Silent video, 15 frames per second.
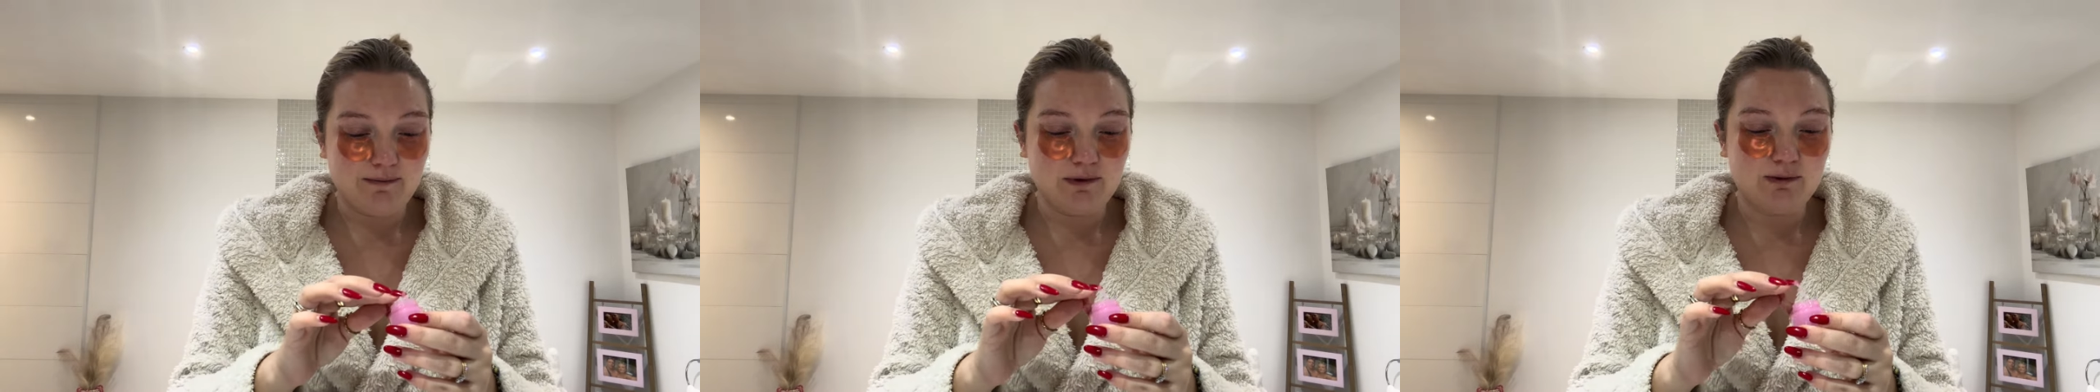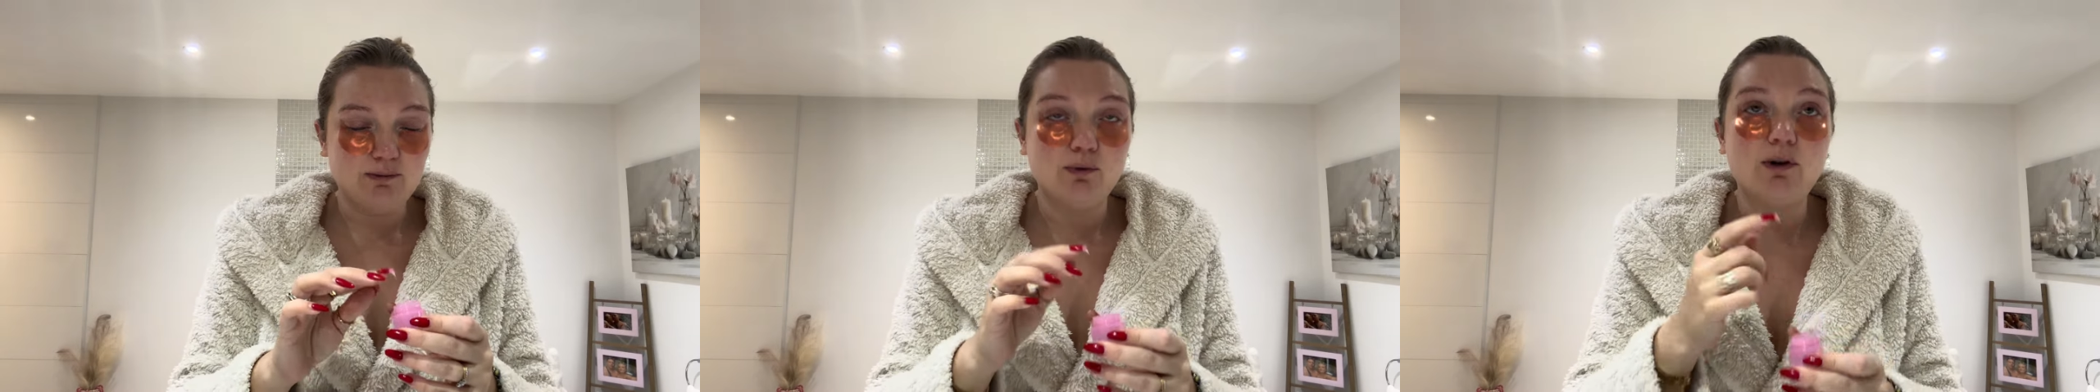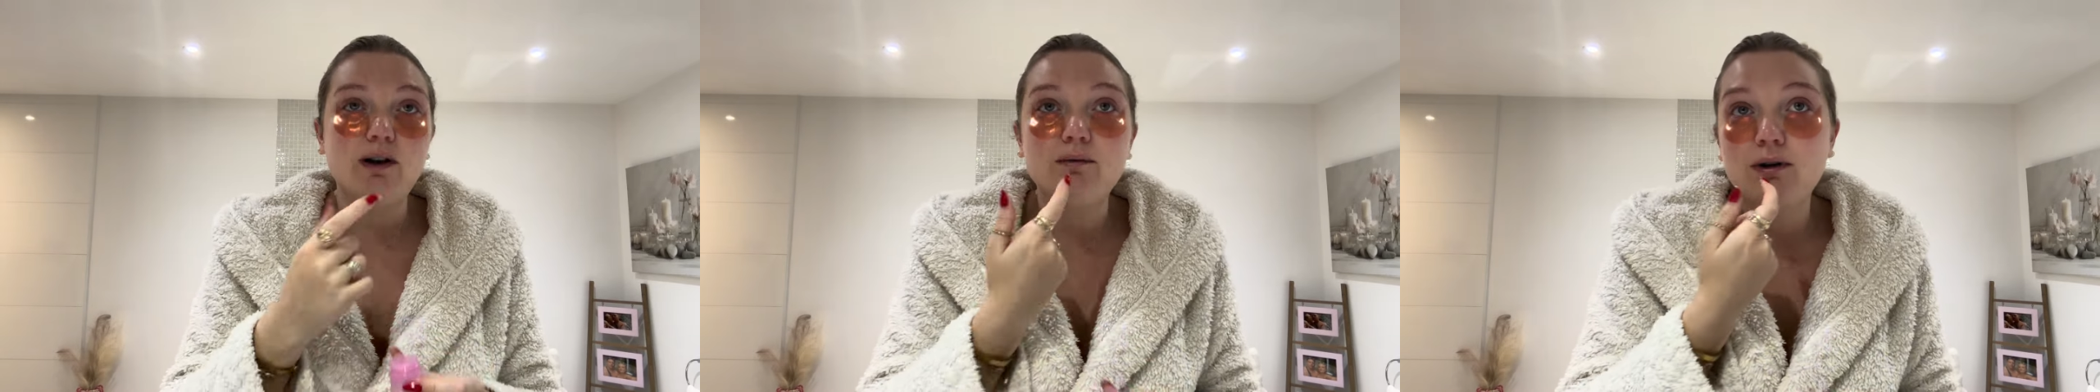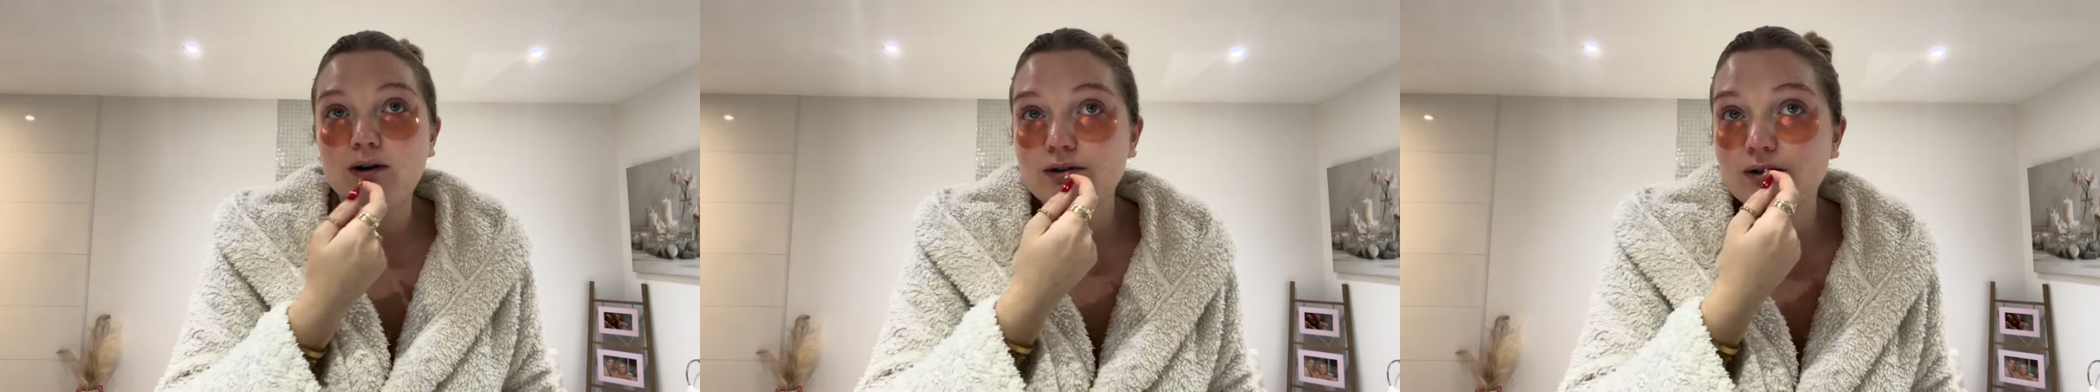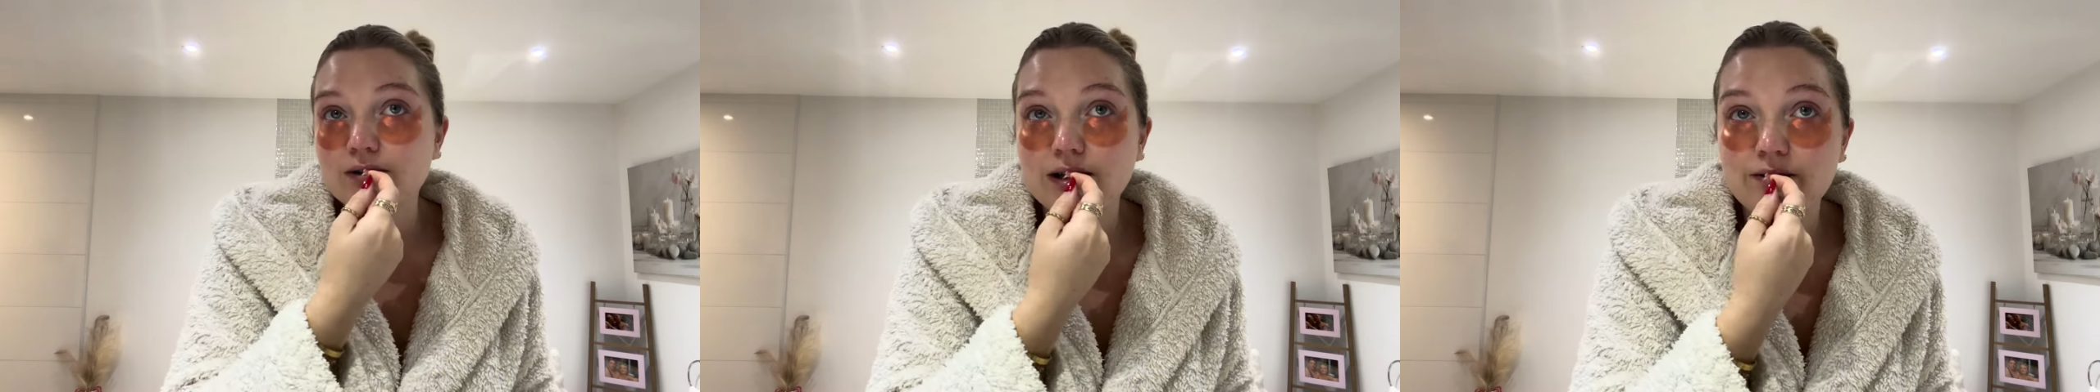this morning
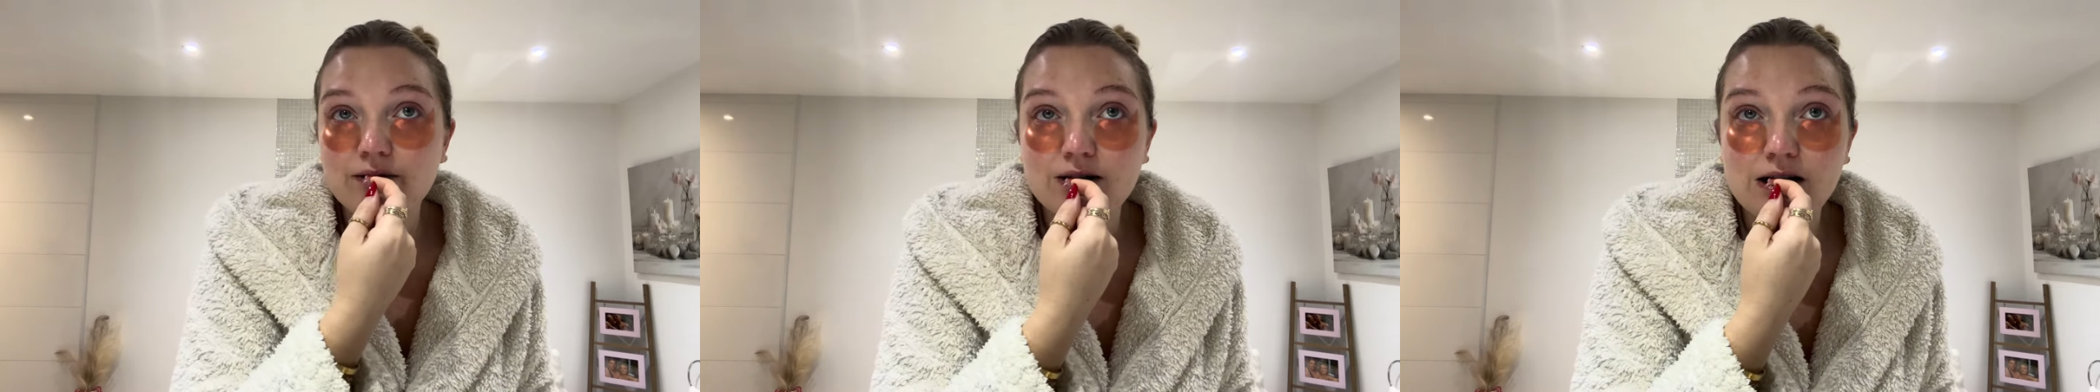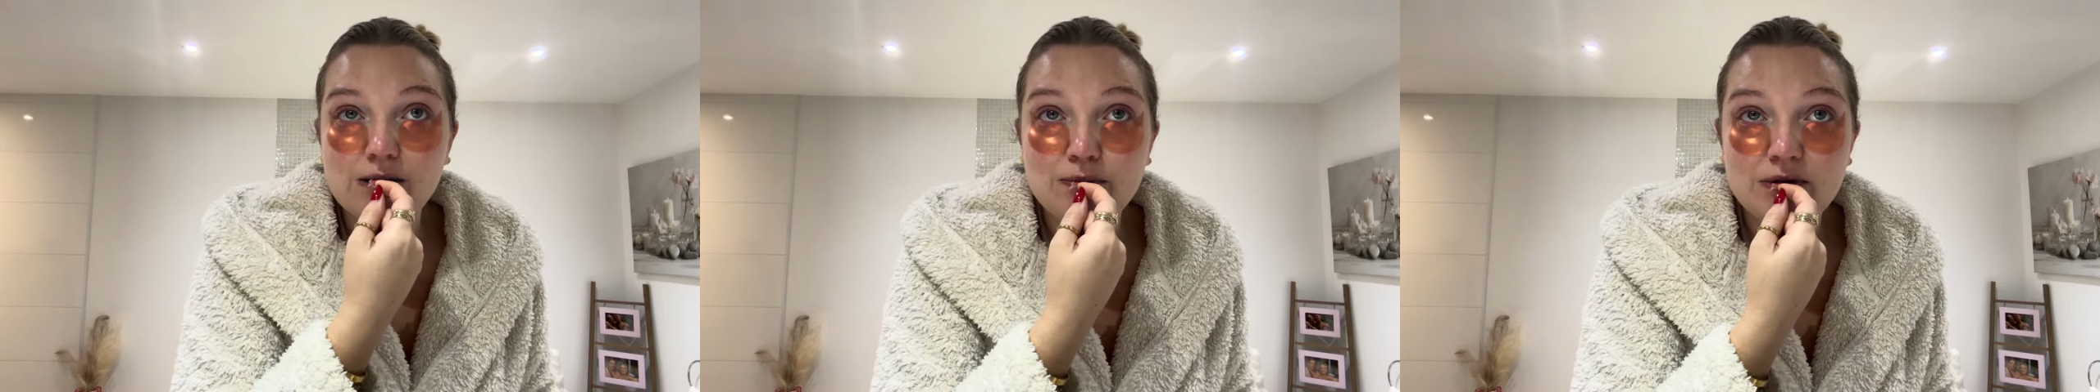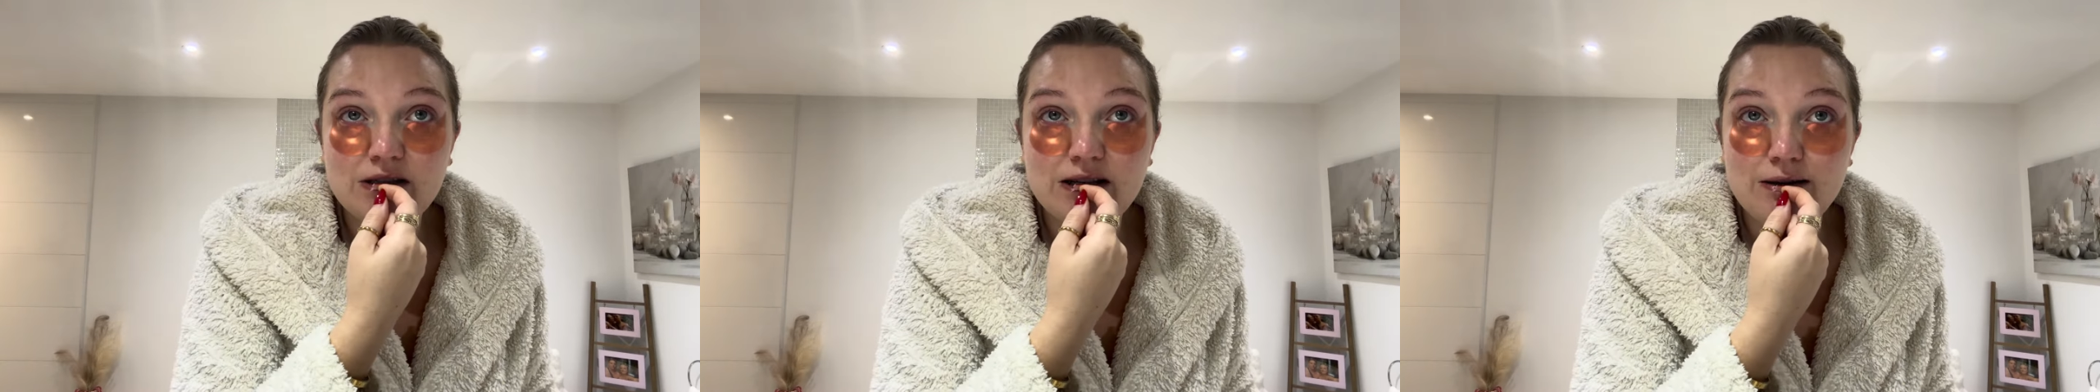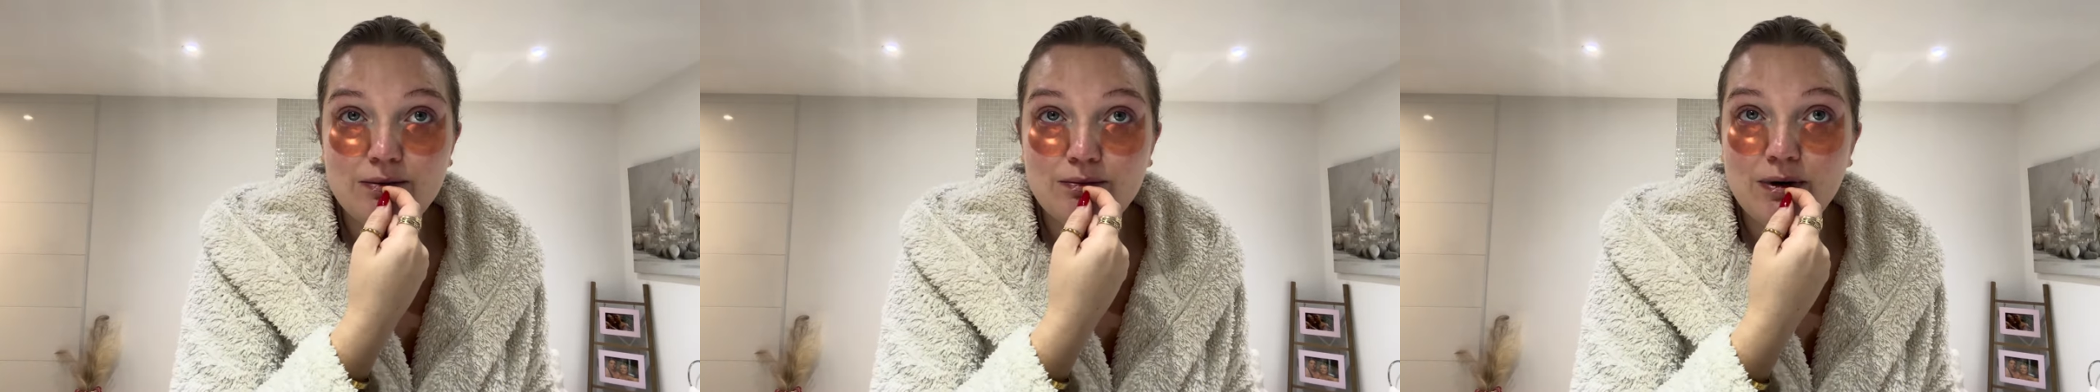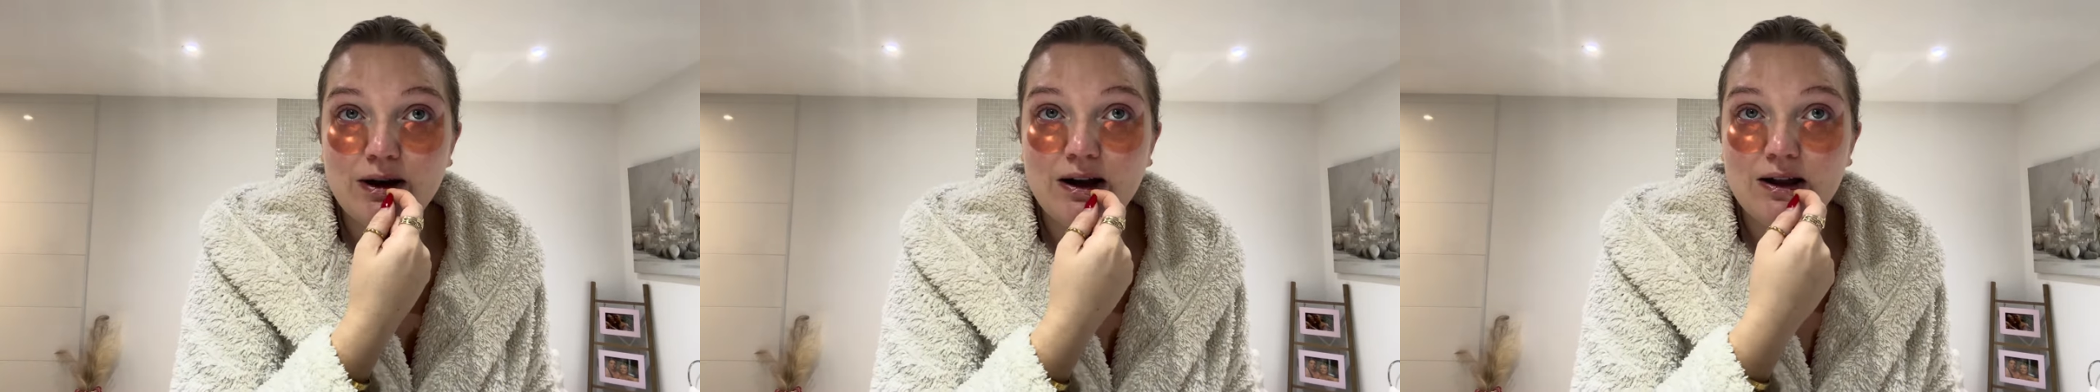whilst I was having a cup of tea in
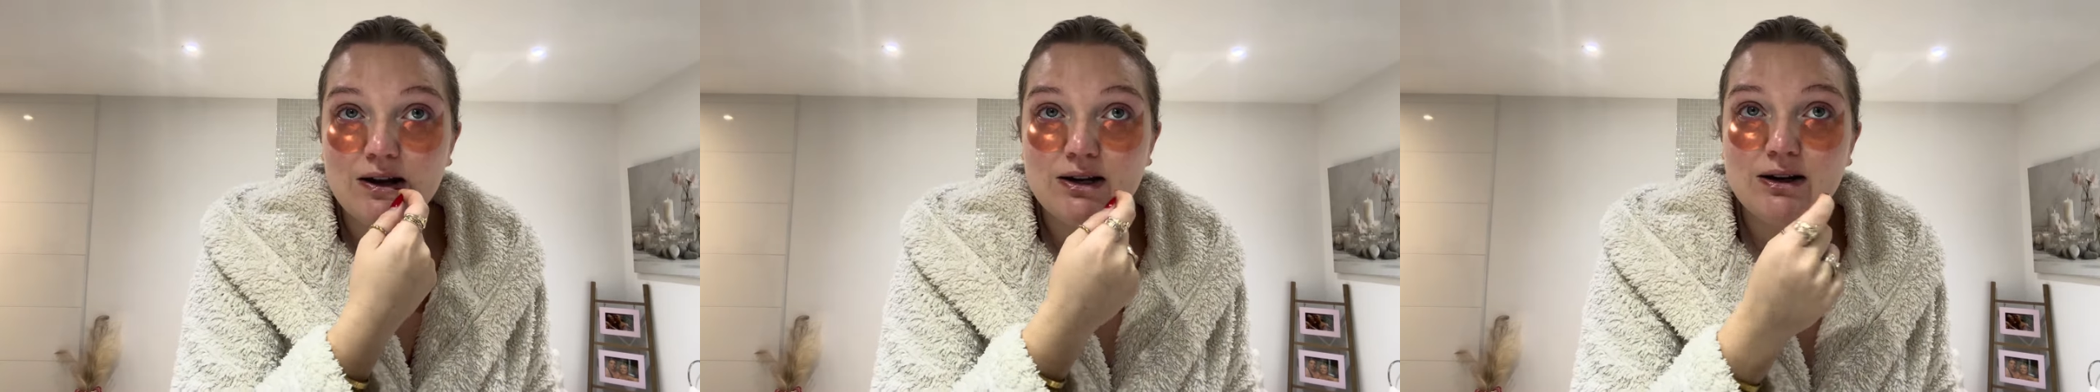bed,